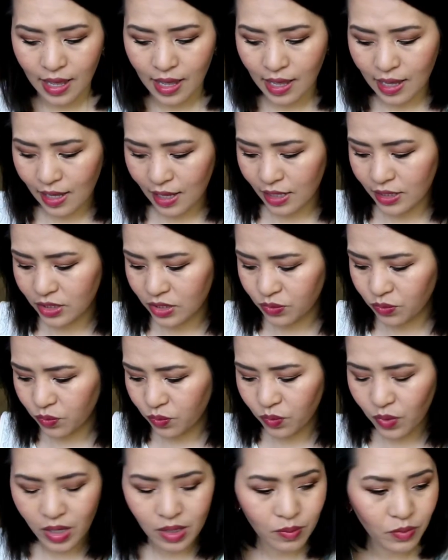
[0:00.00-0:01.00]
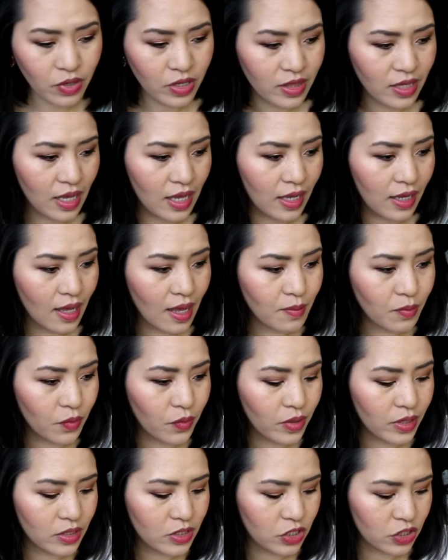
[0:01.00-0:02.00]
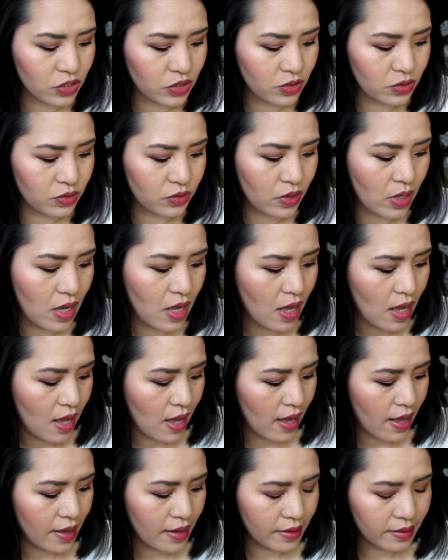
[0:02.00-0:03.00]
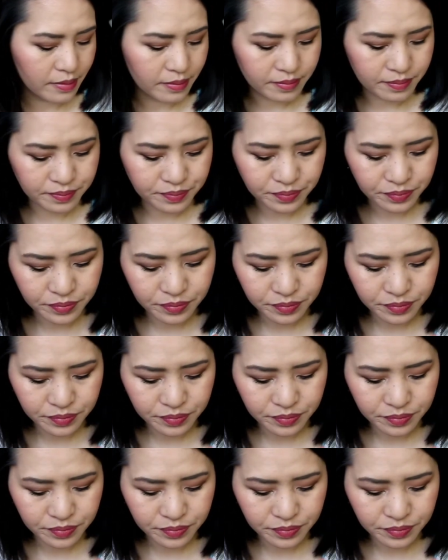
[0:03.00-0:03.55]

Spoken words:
And one more thing, I'm going to I